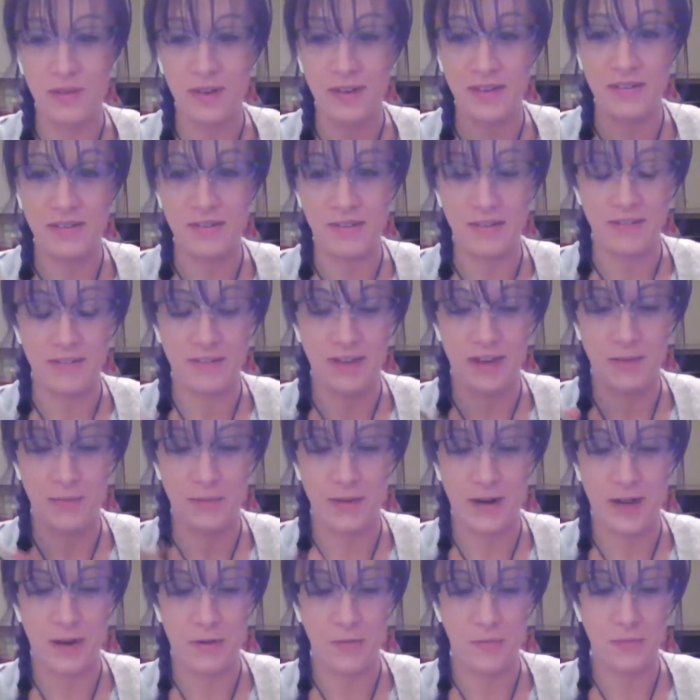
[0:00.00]
priestess
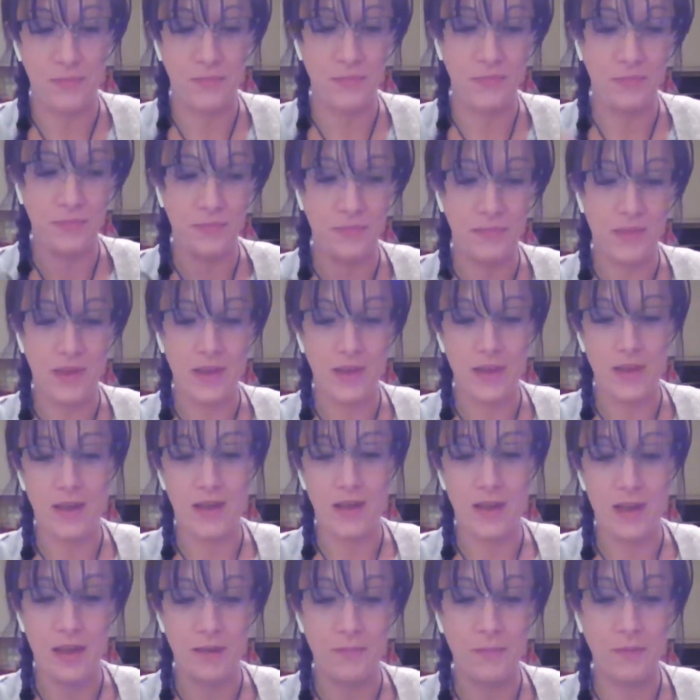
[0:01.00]
coming out?
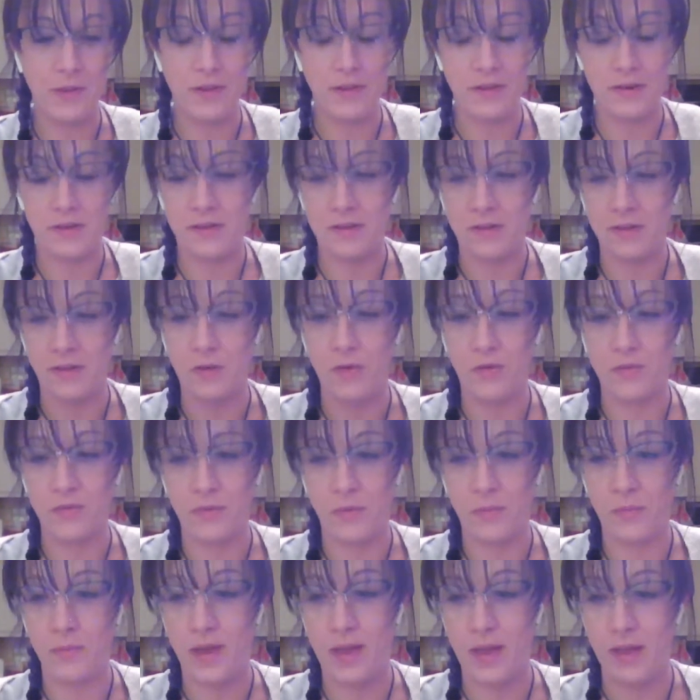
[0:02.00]
I'm a little
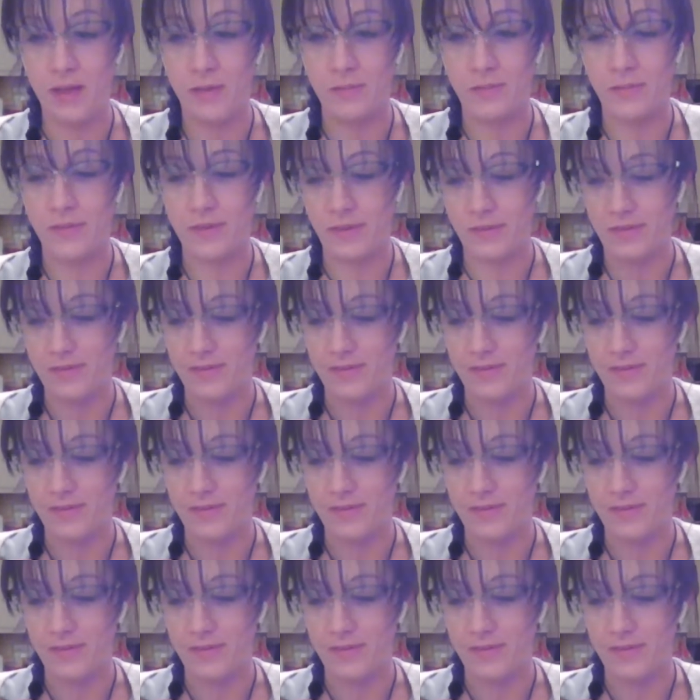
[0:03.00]
overwhelmed.